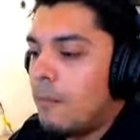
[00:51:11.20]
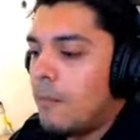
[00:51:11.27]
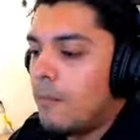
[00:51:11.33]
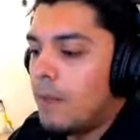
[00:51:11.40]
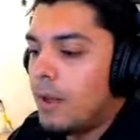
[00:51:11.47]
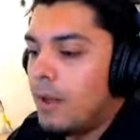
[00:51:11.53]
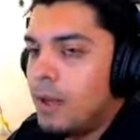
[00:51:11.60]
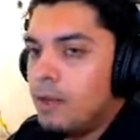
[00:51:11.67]

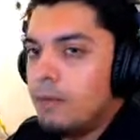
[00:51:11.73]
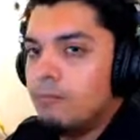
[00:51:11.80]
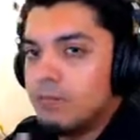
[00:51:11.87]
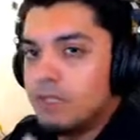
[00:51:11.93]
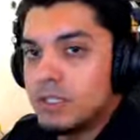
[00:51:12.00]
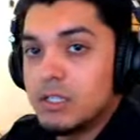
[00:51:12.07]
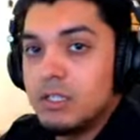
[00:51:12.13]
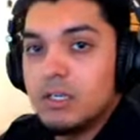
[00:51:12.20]
and which
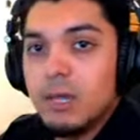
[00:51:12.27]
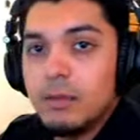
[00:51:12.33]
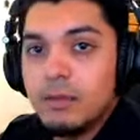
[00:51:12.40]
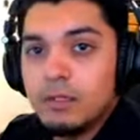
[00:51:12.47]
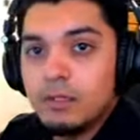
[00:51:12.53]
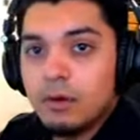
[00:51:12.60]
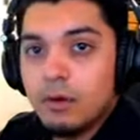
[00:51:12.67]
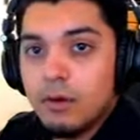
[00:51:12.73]
can damage
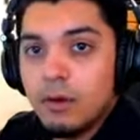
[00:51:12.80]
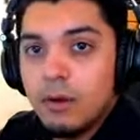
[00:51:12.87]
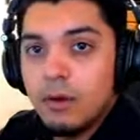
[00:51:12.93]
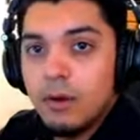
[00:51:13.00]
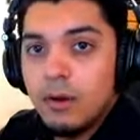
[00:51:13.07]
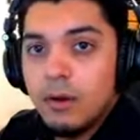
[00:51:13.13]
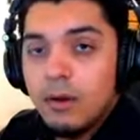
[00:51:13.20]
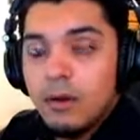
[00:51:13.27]
our
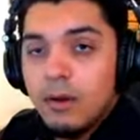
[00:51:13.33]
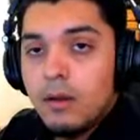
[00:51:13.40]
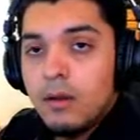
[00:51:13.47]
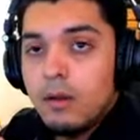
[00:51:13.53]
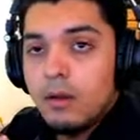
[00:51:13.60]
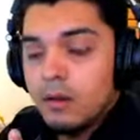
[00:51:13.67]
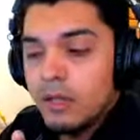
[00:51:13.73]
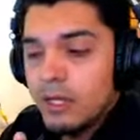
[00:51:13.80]

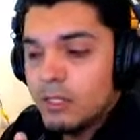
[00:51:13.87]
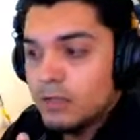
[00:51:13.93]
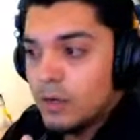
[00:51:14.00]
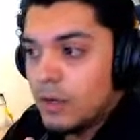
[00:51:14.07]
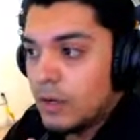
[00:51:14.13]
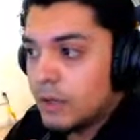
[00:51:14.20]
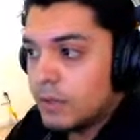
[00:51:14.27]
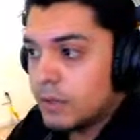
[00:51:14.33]

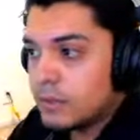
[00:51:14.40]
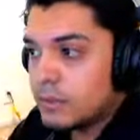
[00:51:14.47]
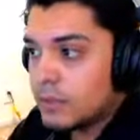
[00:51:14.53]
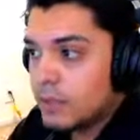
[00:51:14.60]
electronics.